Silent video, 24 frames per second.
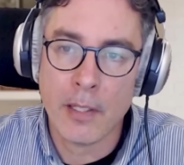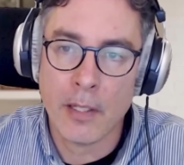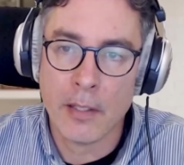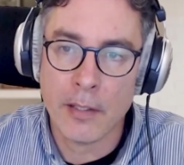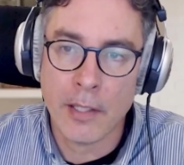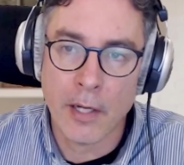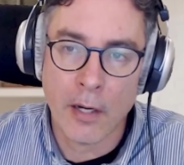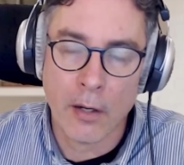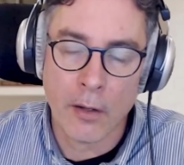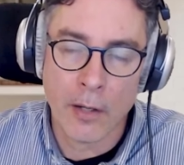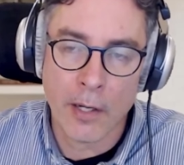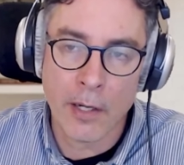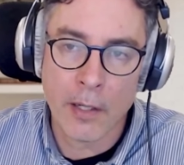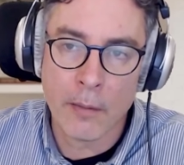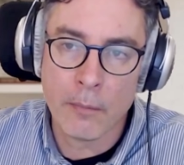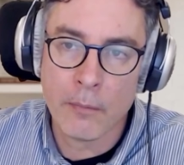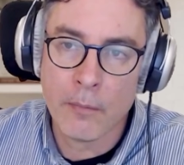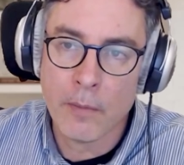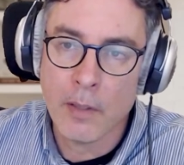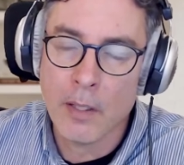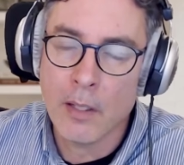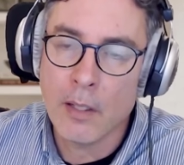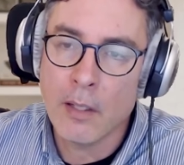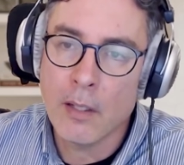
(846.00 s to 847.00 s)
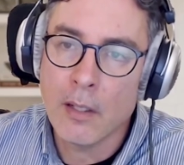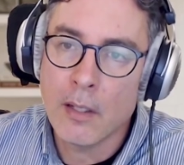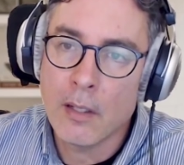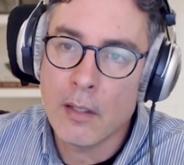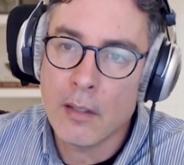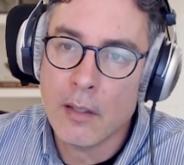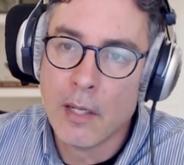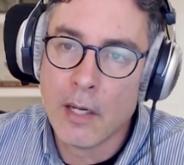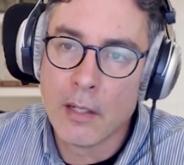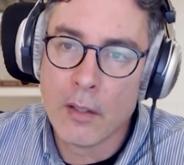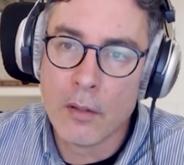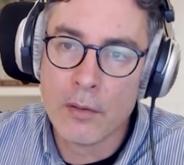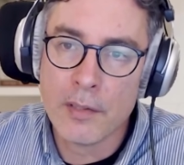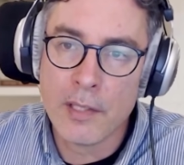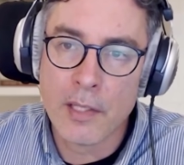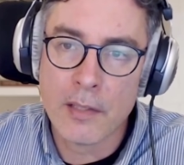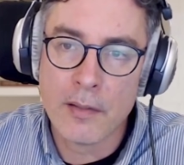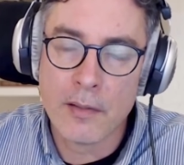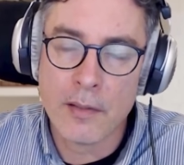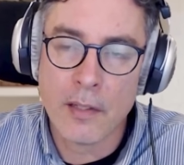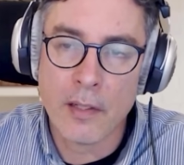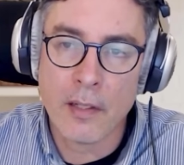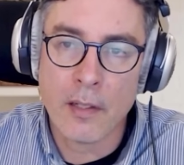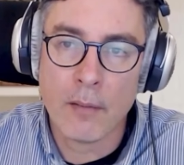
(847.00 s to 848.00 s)
and ERM
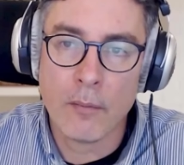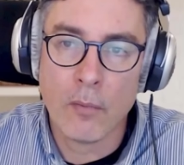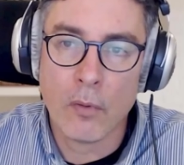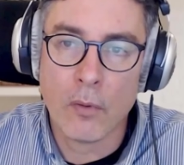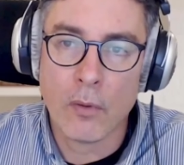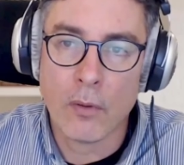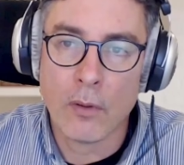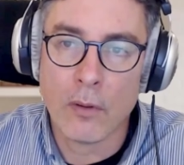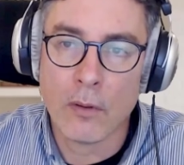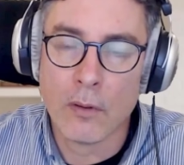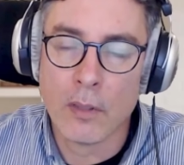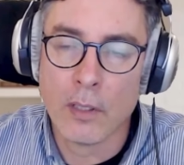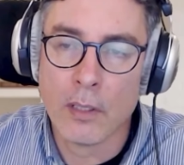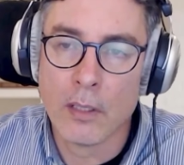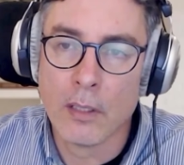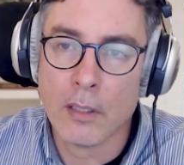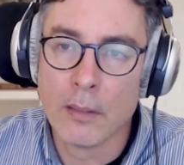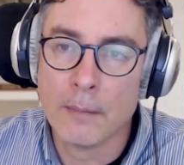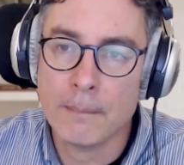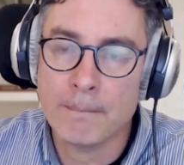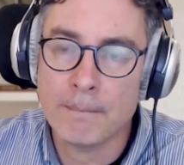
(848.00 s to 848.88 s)
ecosystem, or?